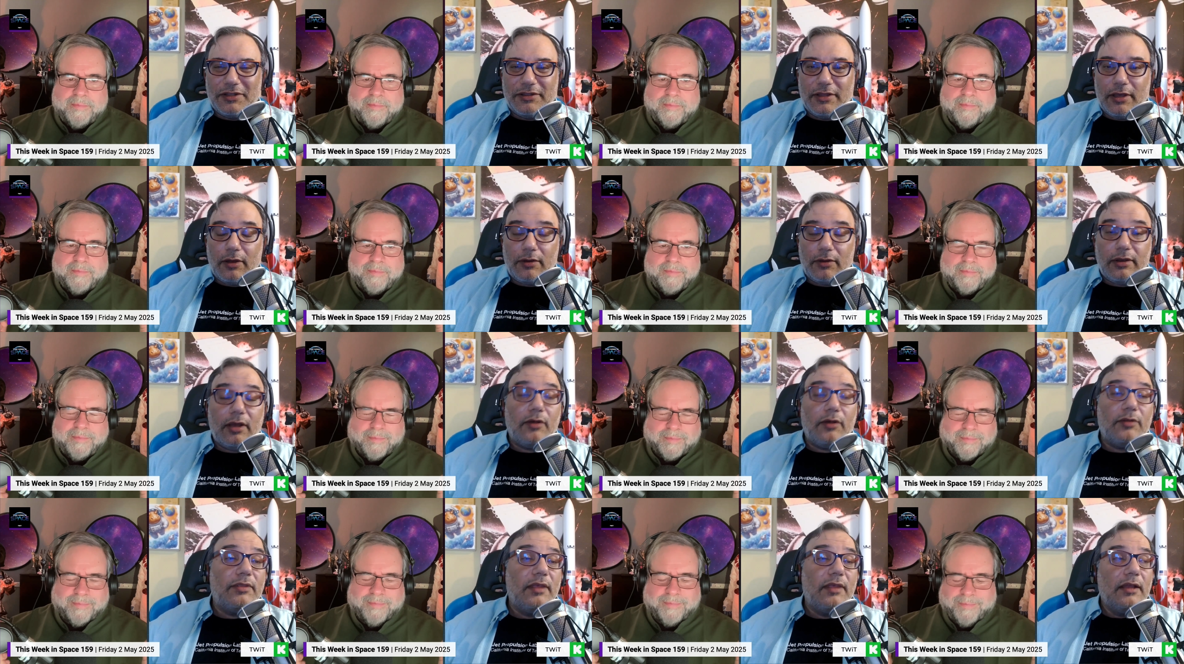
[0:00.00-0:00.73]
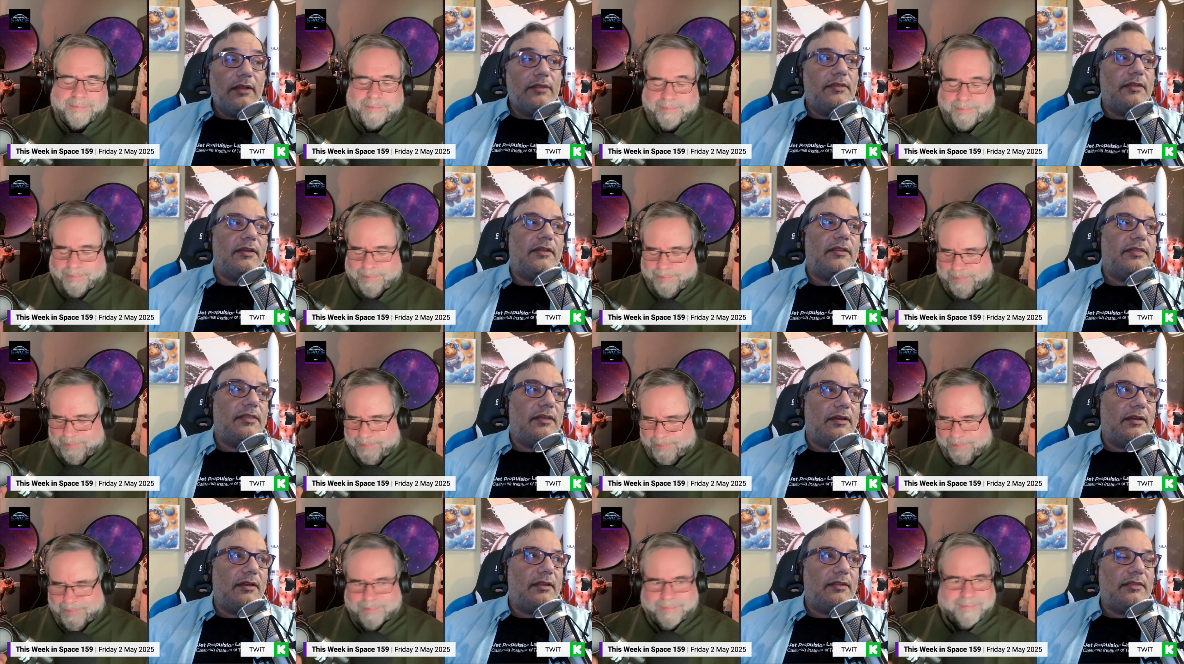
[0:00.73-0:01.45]
Speaker 1: you all know. No, mm. the,
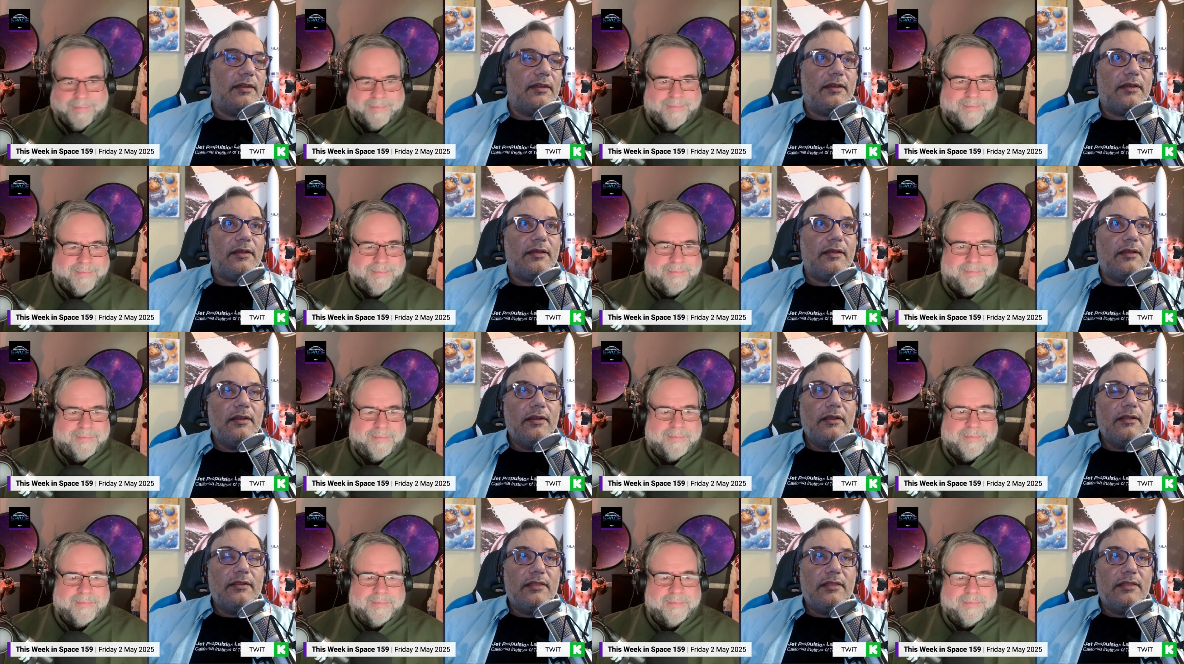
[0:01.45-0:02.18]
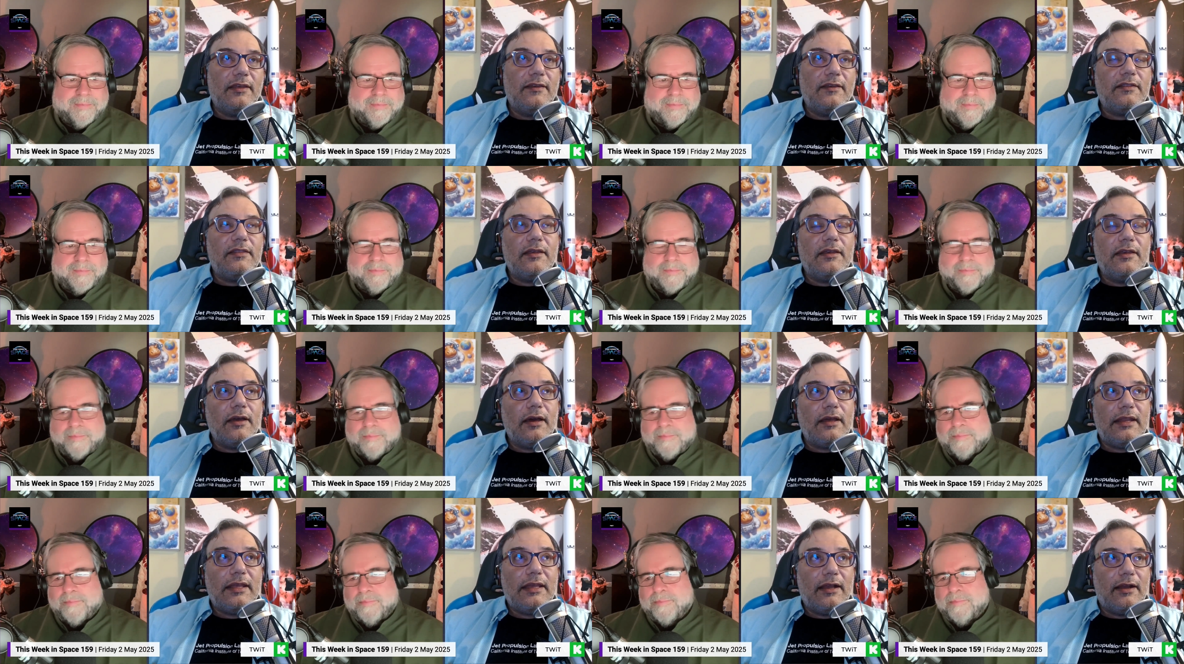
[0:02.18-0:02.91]
the, the, the, the
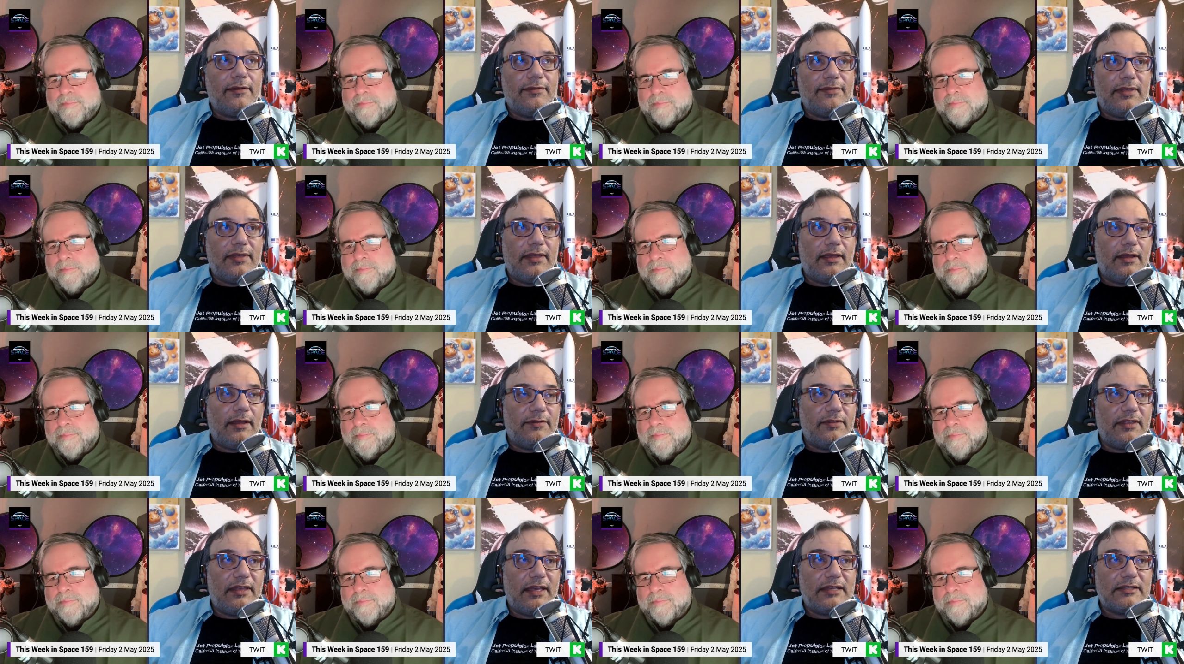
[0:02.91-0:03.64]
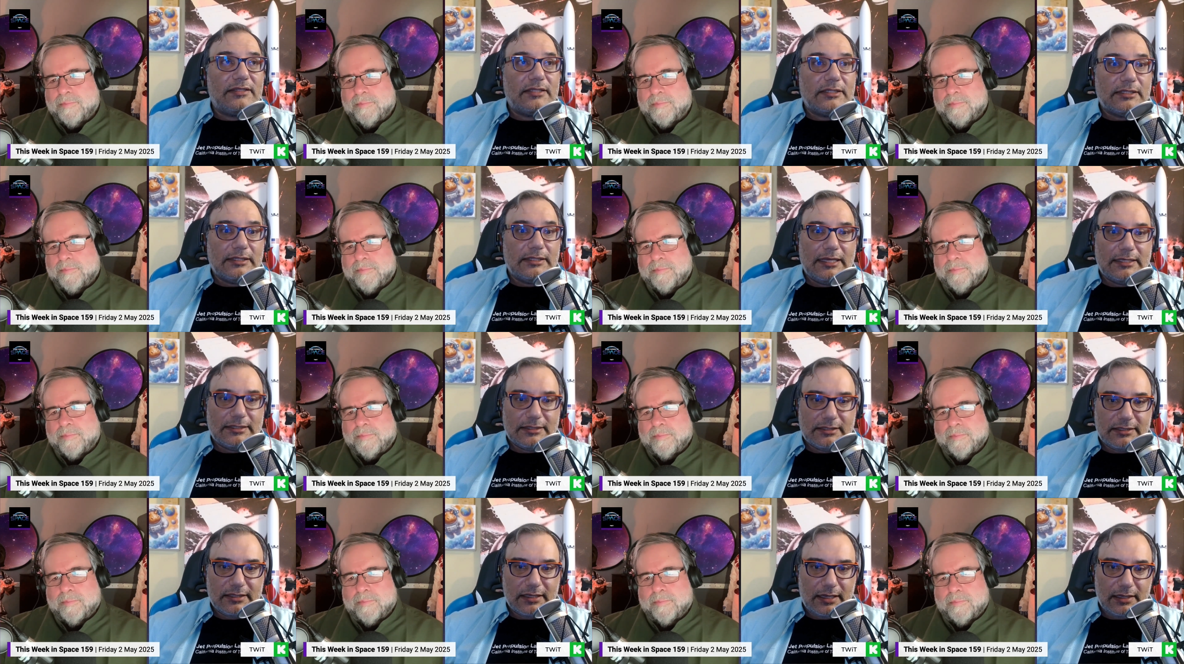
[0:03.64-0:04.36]
gutting of the, of the
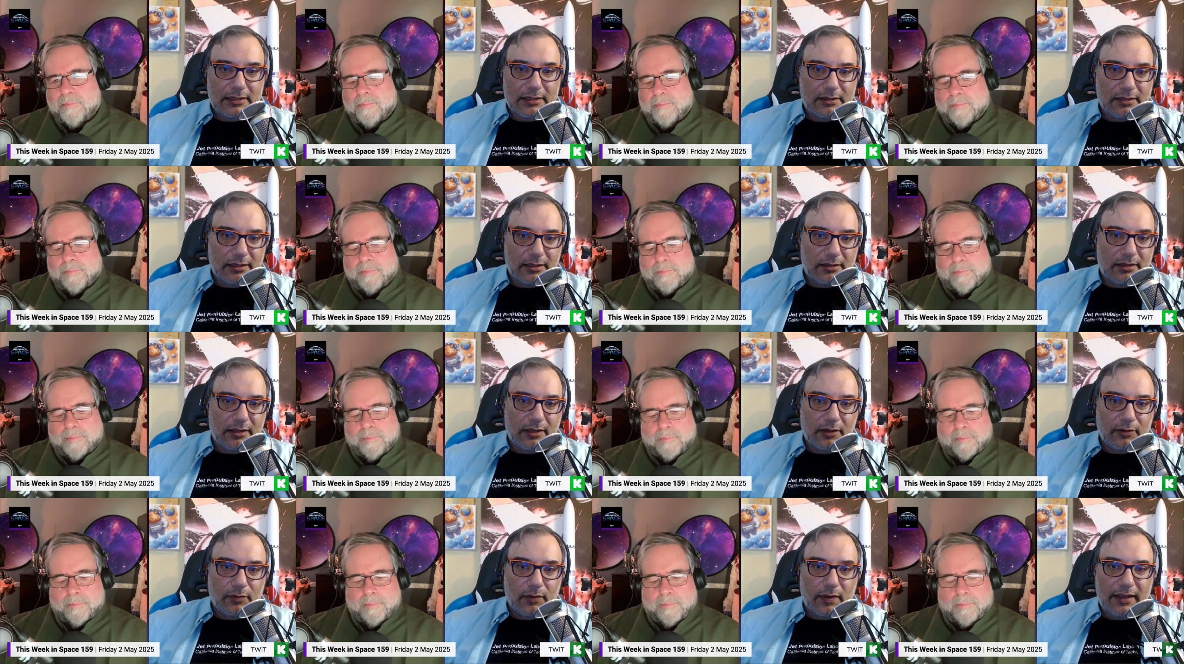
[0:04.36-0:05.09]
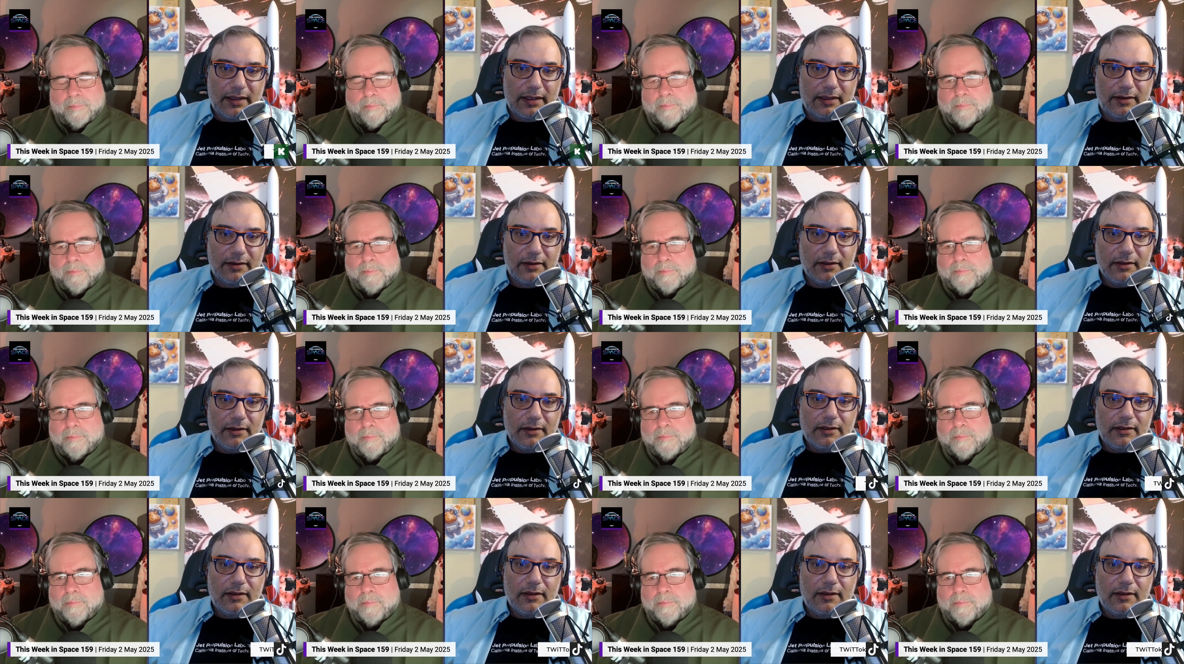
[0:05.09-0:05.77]
SLS and the, the Orion,